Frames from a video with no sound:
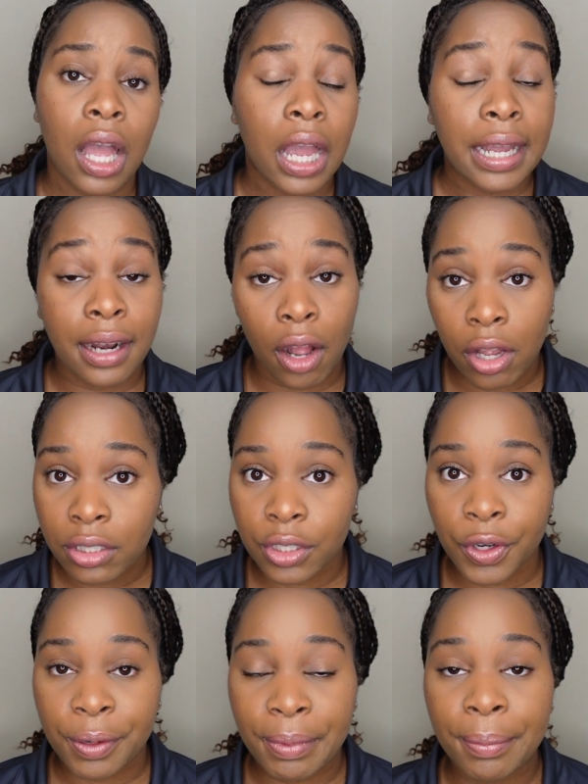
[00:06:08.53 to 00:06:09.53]
And
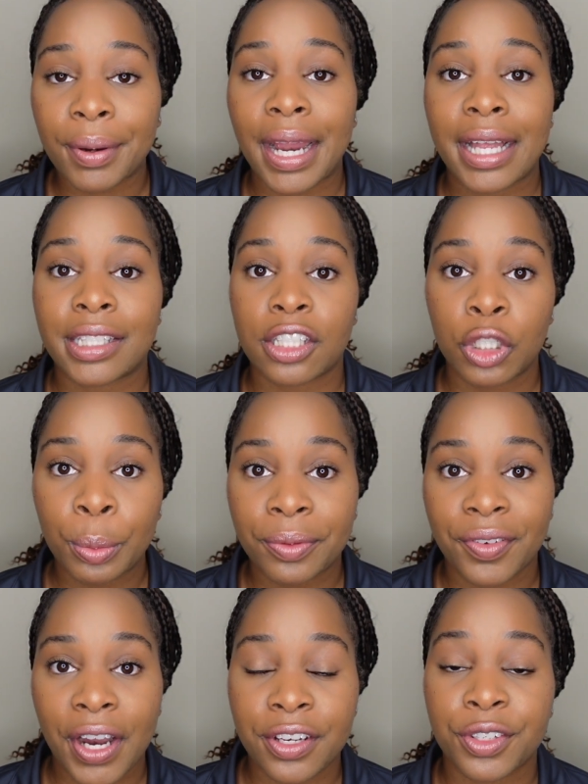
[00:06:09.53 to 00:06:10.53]
also remember, as a
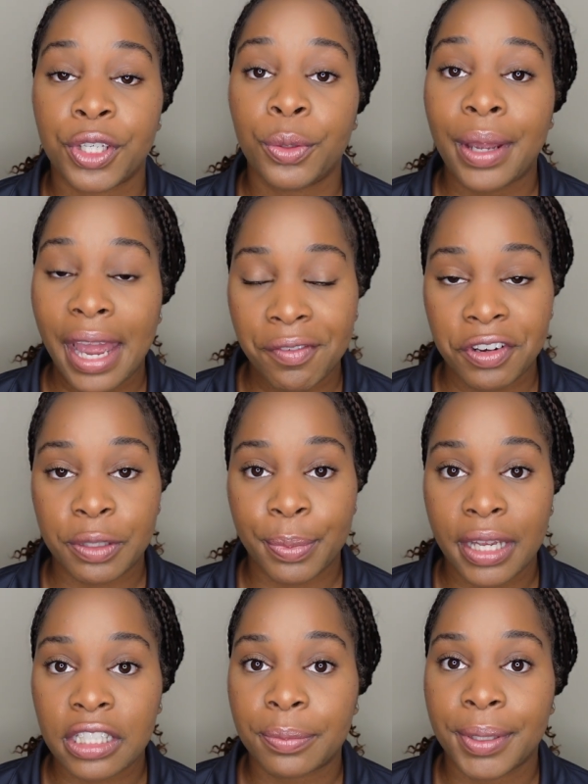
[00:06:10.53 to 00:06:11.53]
supervisor, you have
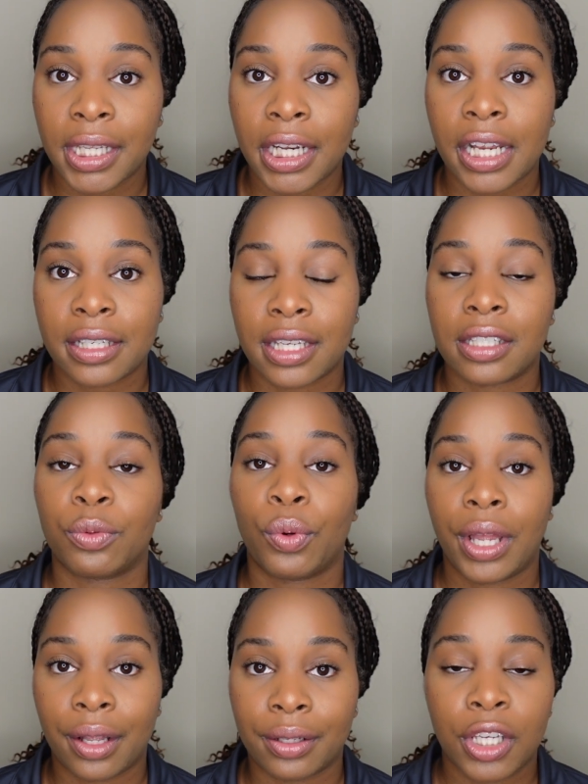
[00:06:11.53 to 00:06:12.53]
responsibilities as
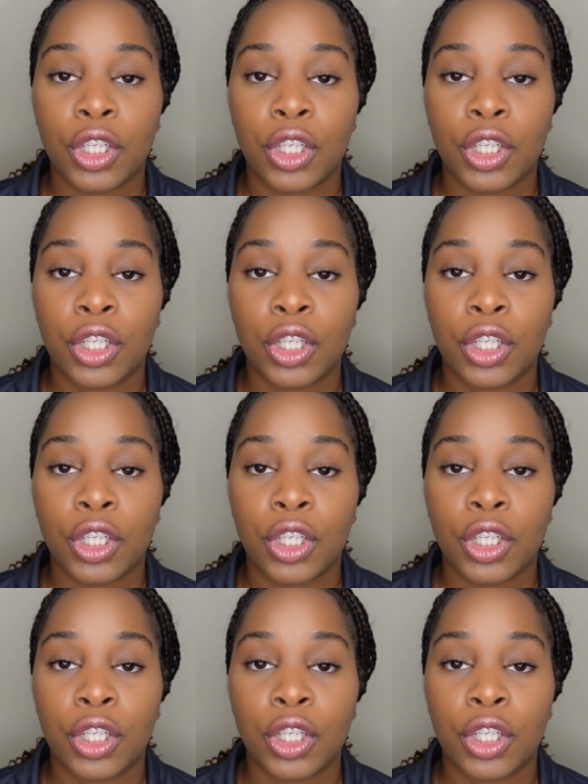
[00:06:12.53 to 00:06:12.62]
well.